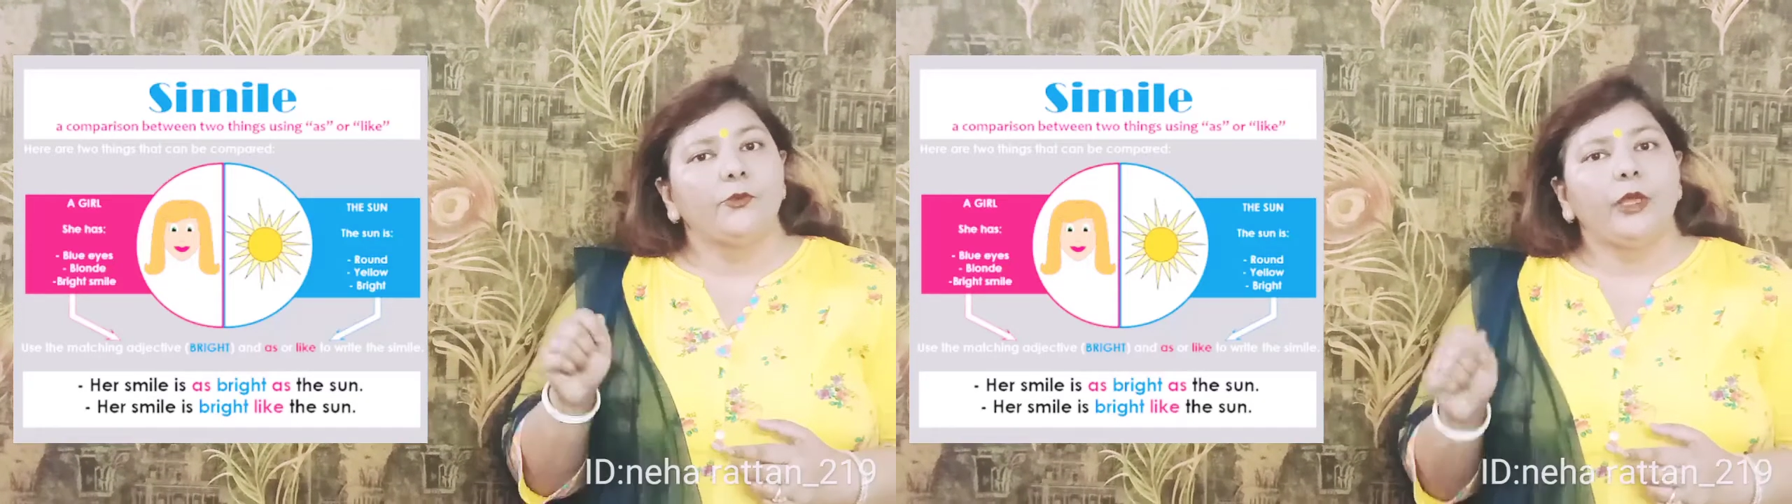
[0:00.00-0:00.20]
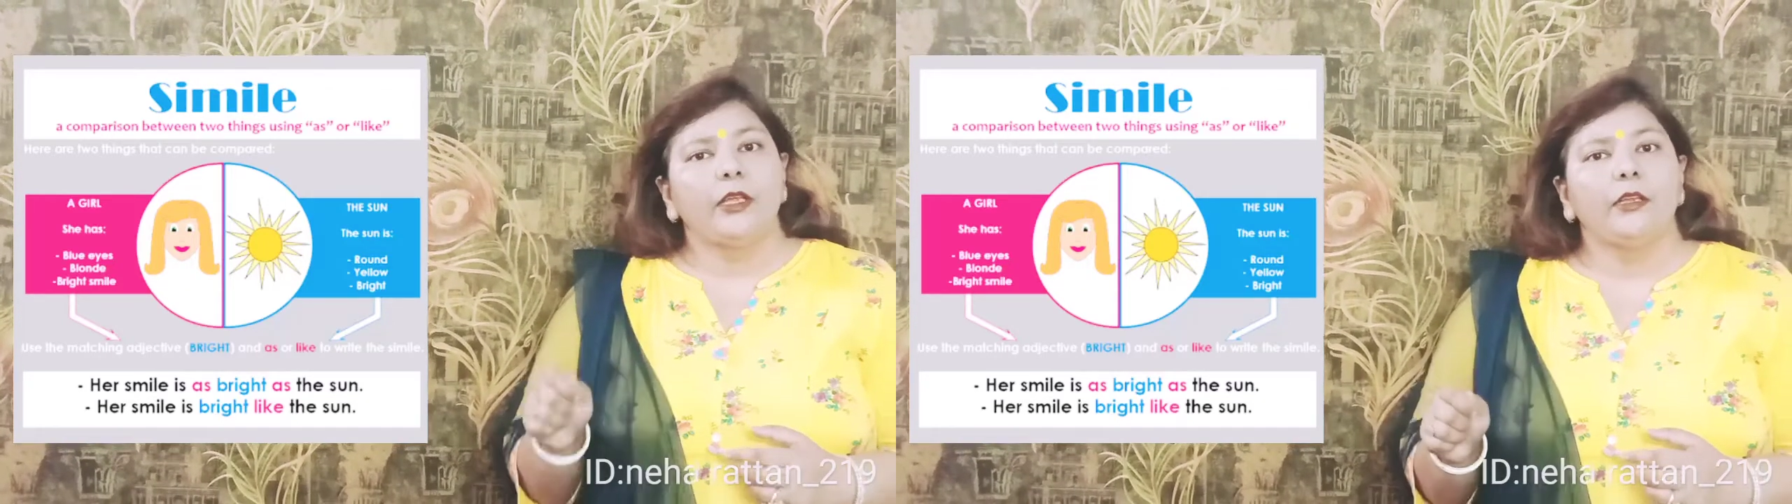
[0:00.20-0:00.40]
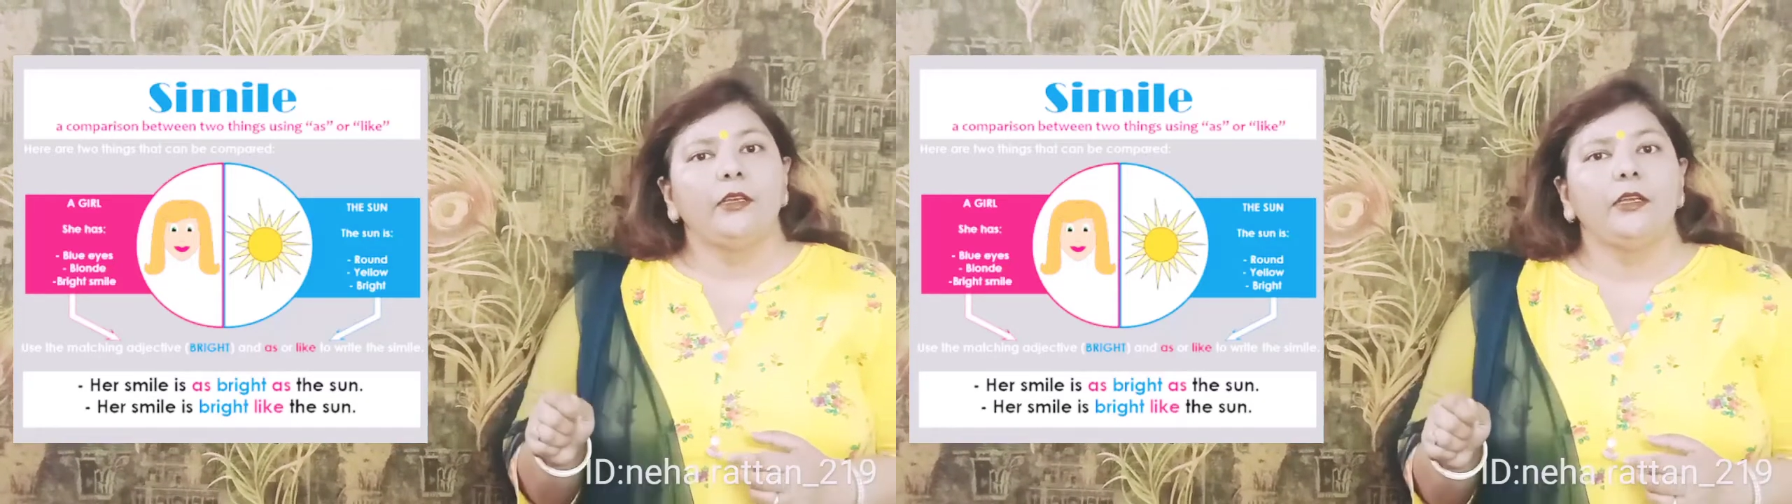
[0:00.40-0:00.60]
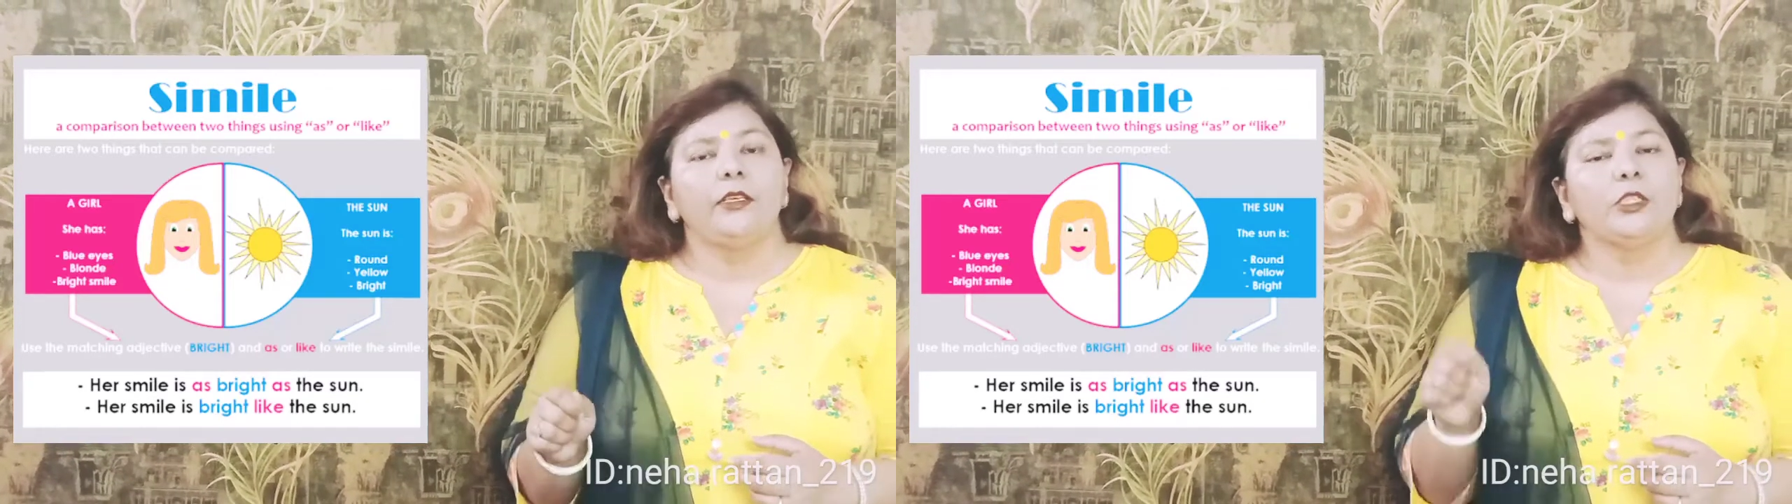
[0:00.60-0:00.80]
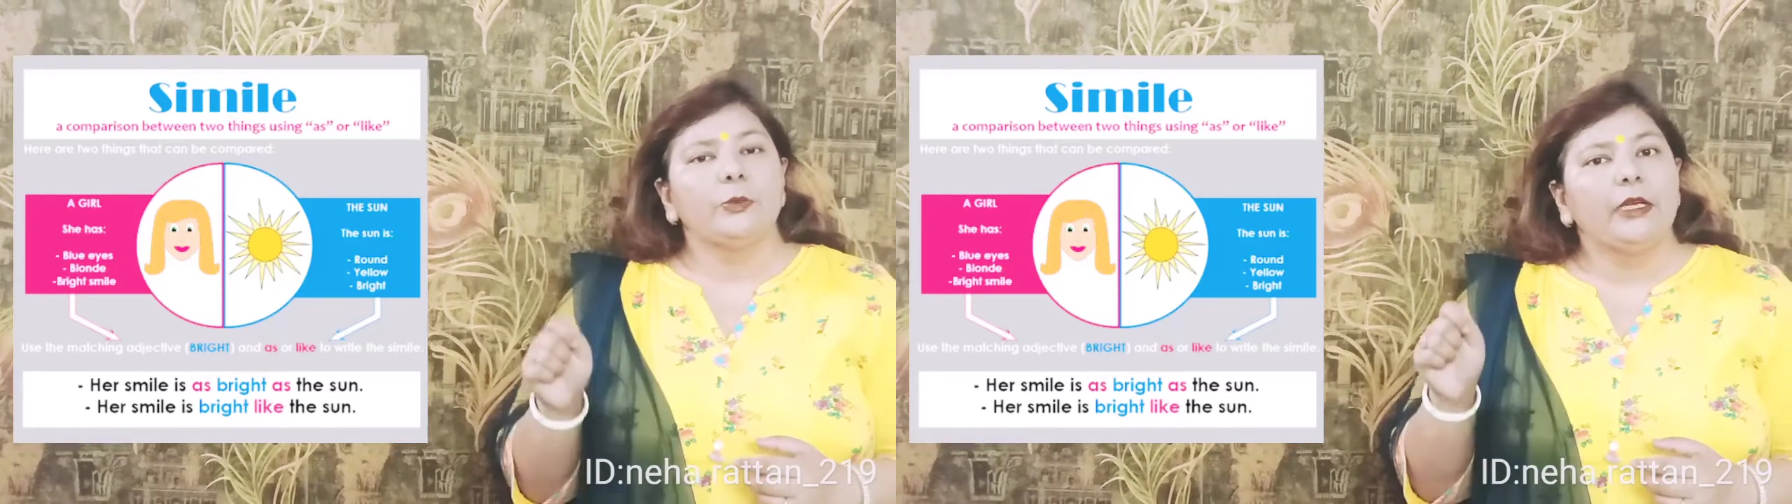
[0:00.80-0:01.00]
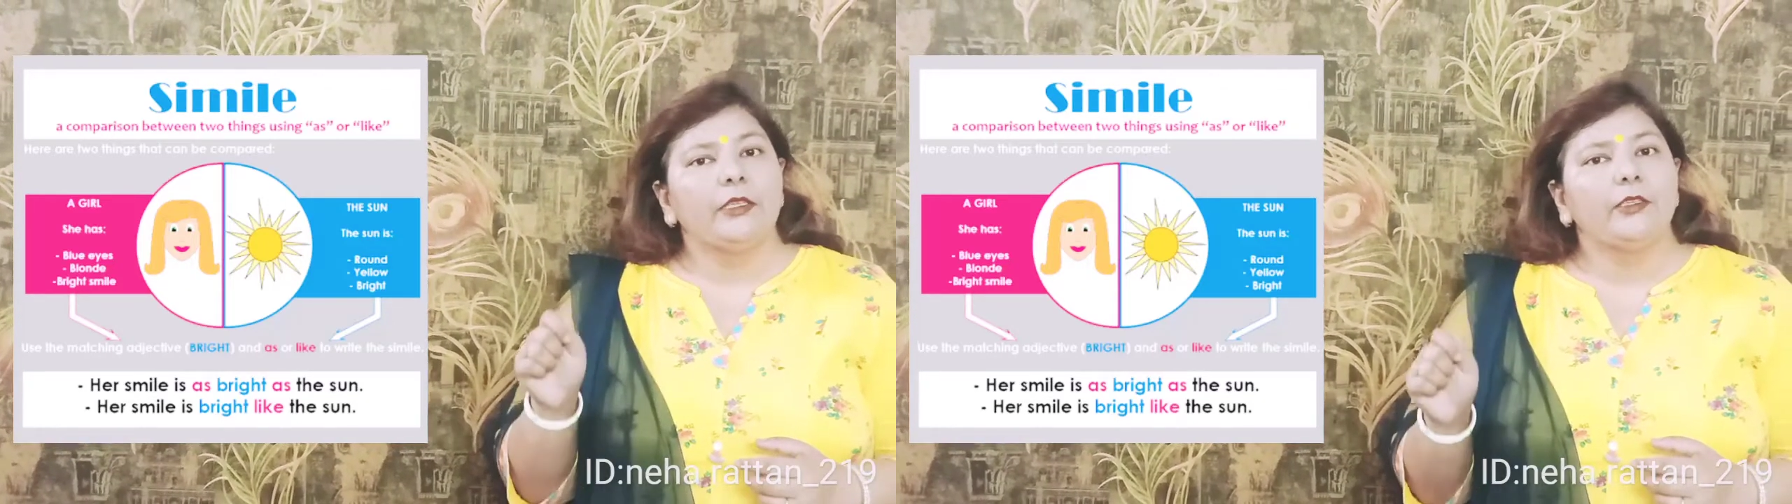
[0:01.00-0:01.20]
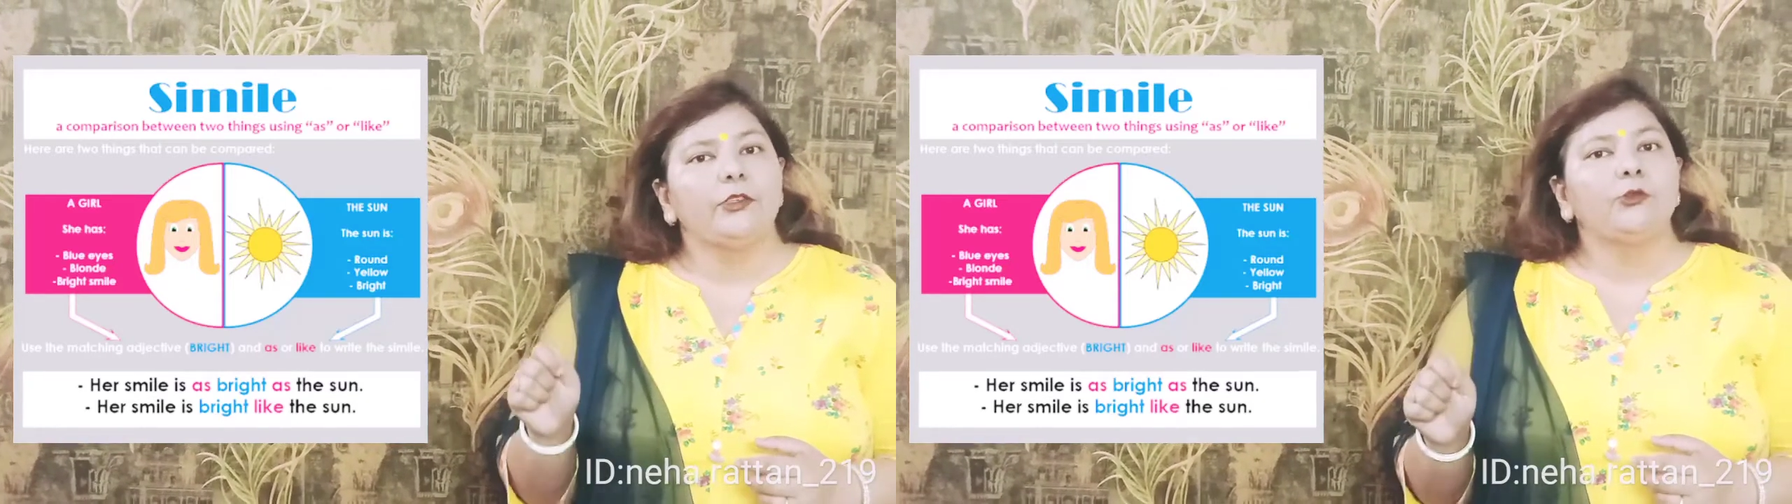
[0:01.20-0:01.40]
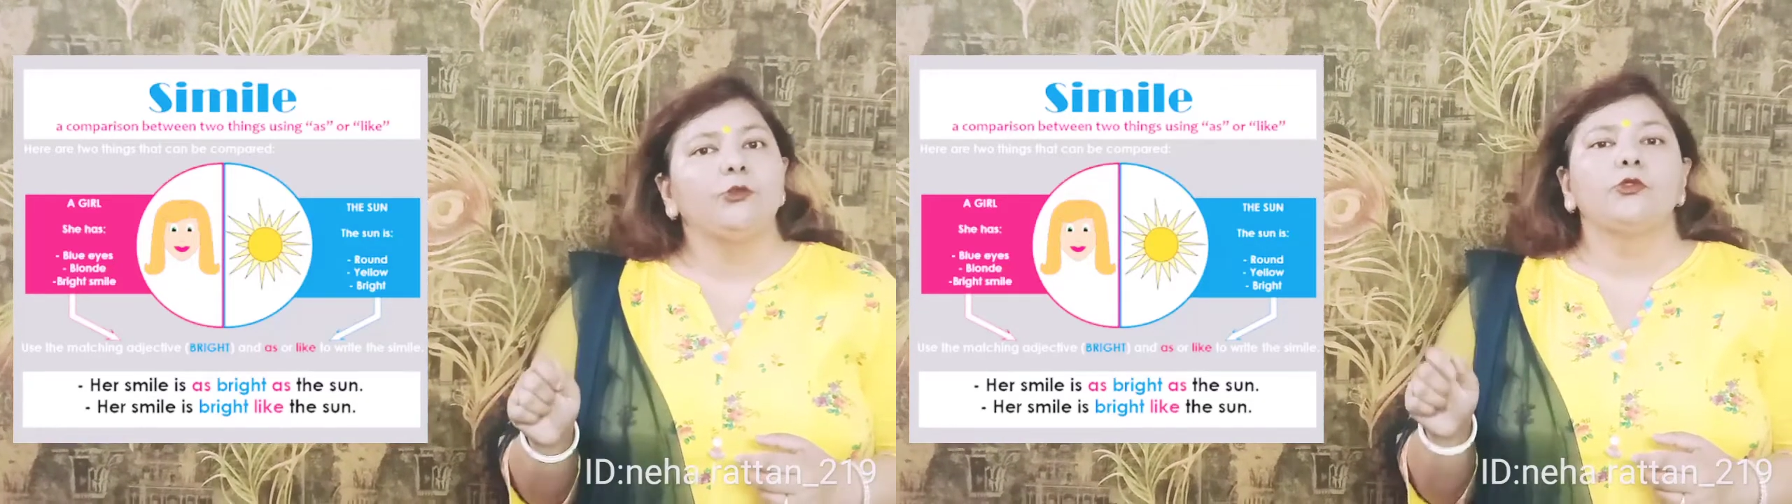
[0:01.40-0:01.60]
recognized by the
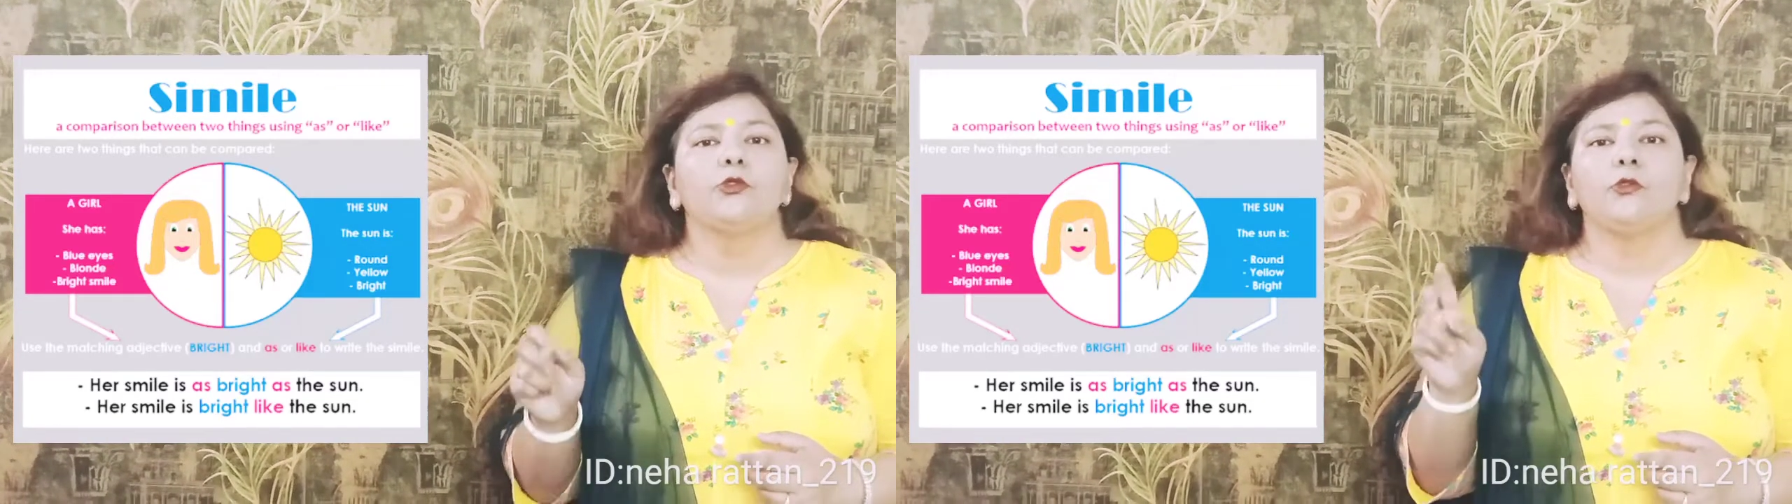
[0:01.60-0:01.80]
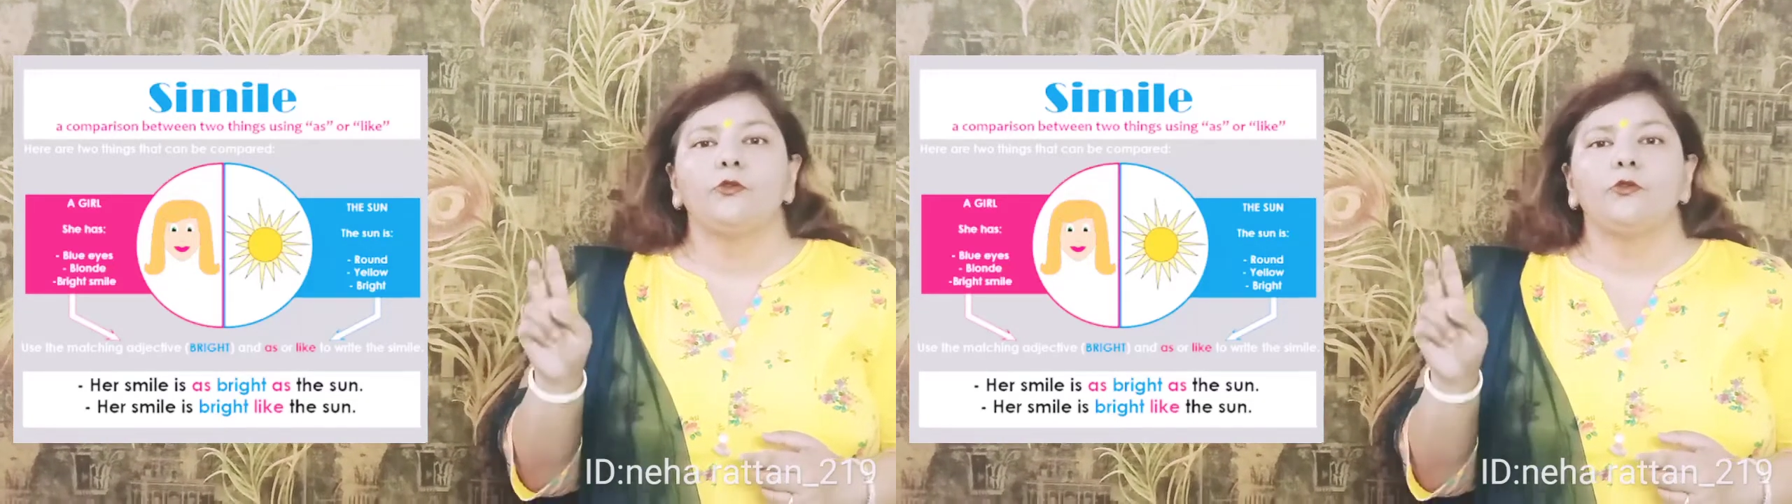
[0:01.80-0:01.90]
use